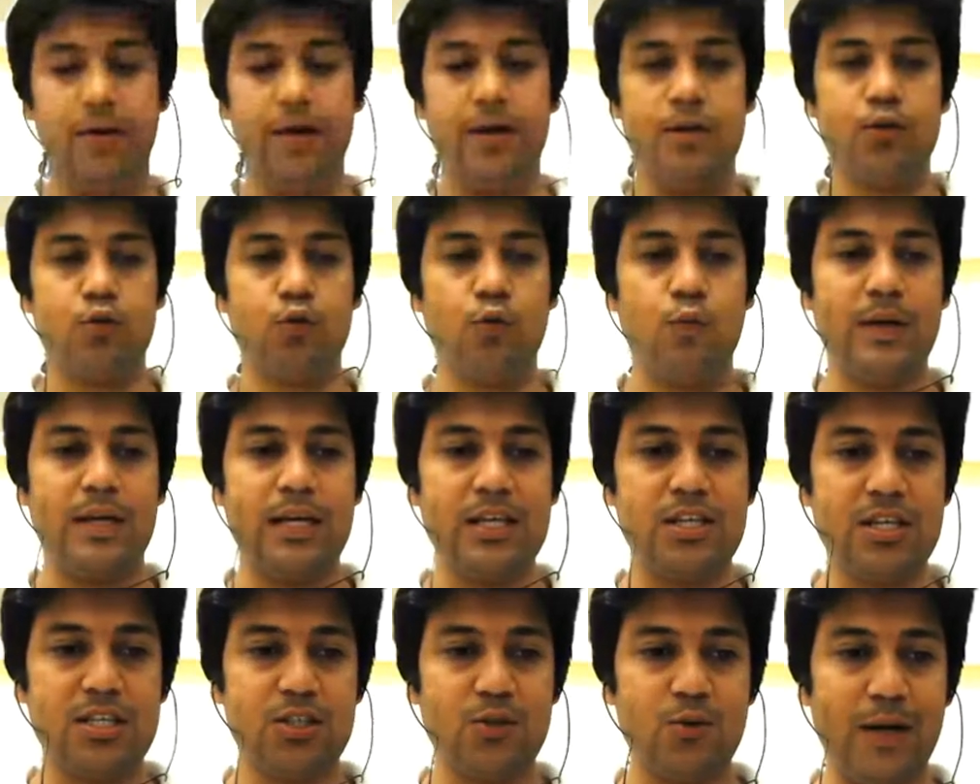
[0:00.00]
So we can
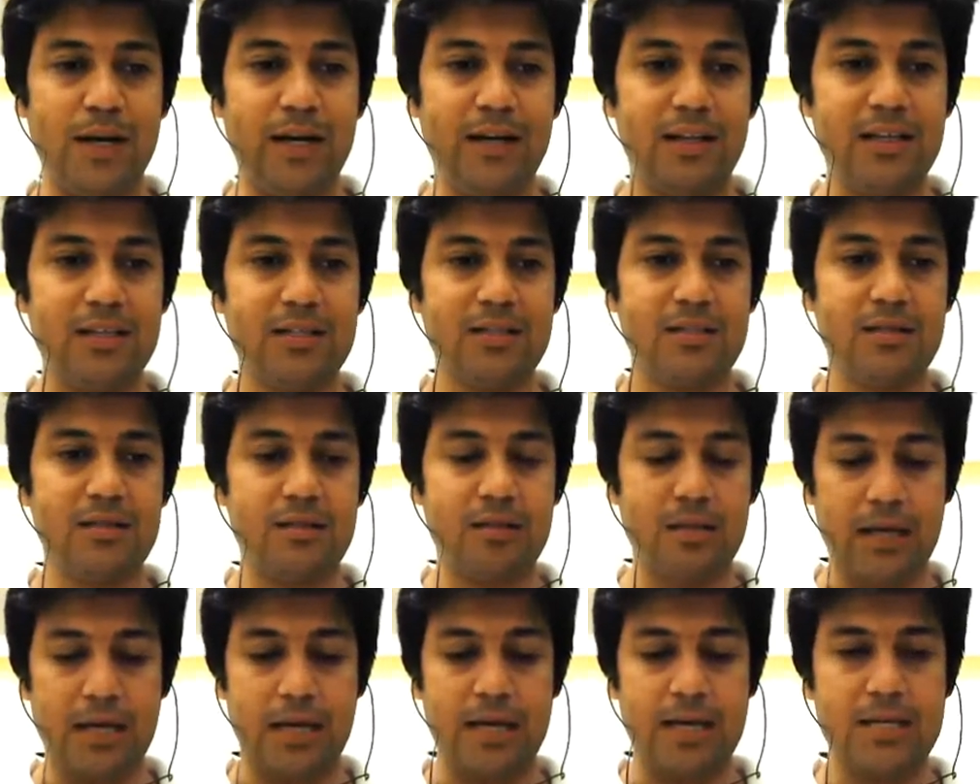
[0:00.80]
just write this
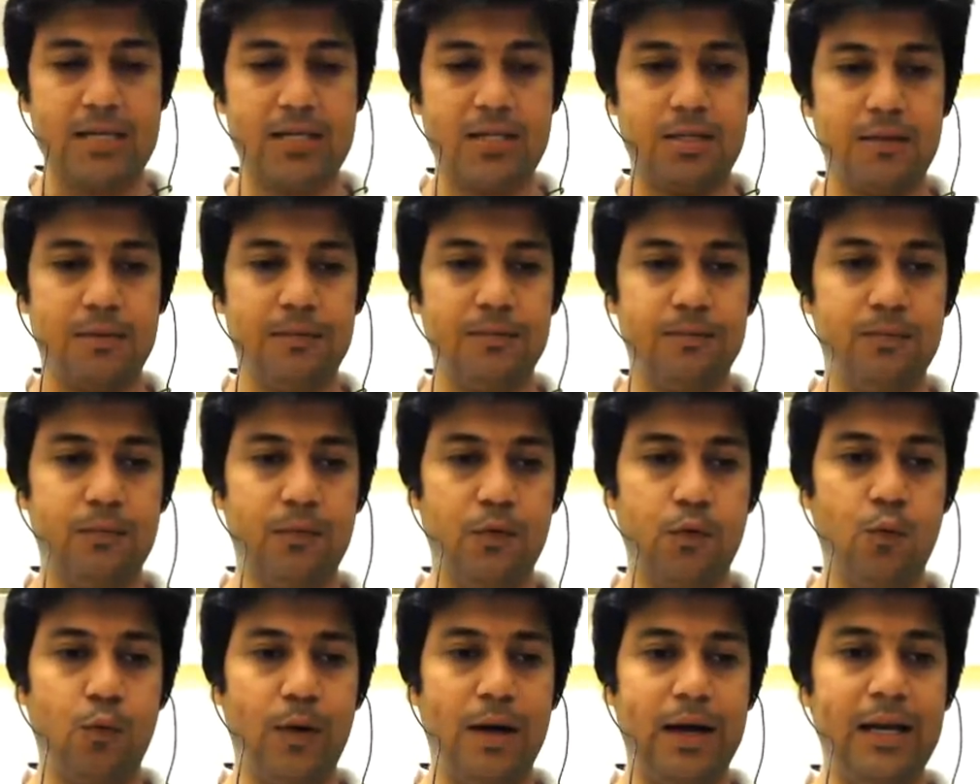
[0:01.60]
as
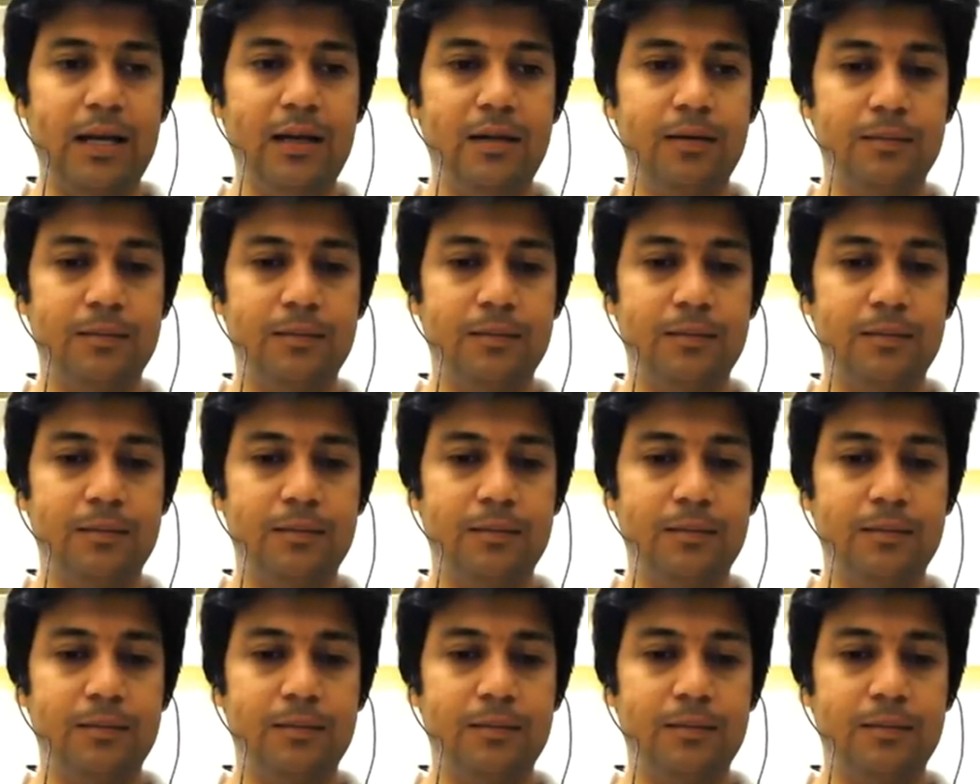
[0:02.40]
while